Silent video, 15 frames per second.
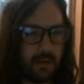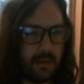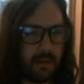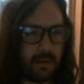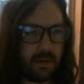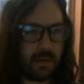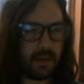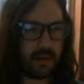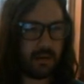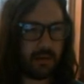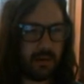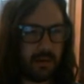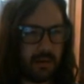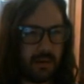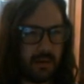I think I
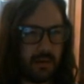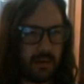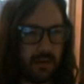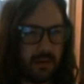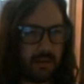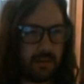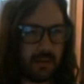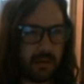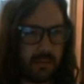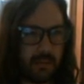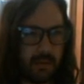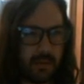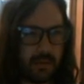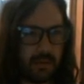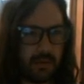only
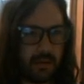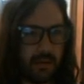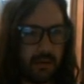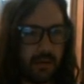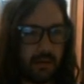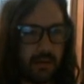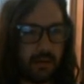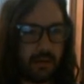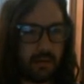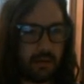disabled it here.